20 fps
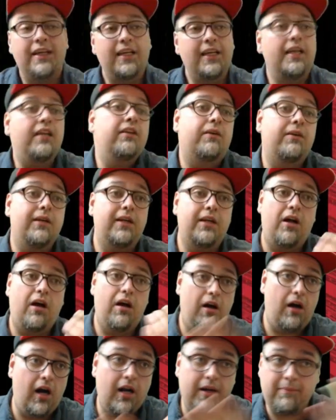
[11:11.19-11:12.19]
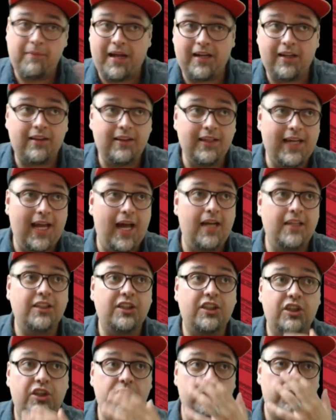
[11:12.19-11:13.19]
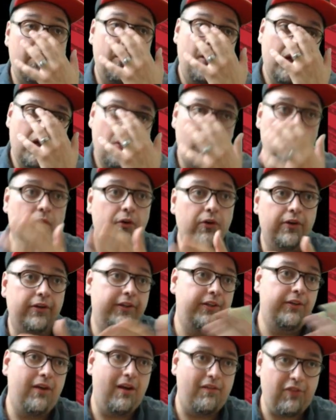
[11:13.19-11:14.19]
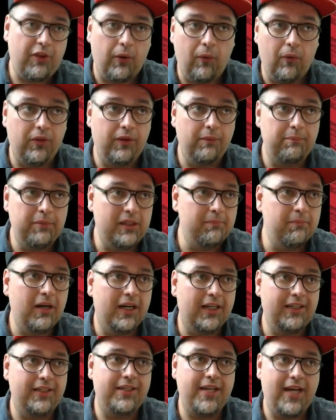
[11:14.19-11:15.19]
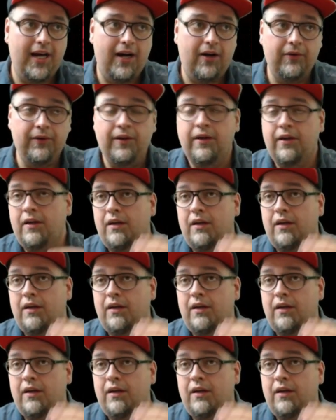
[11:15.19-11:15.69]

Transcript: Either automatically asks you, or you have to hold the B button down.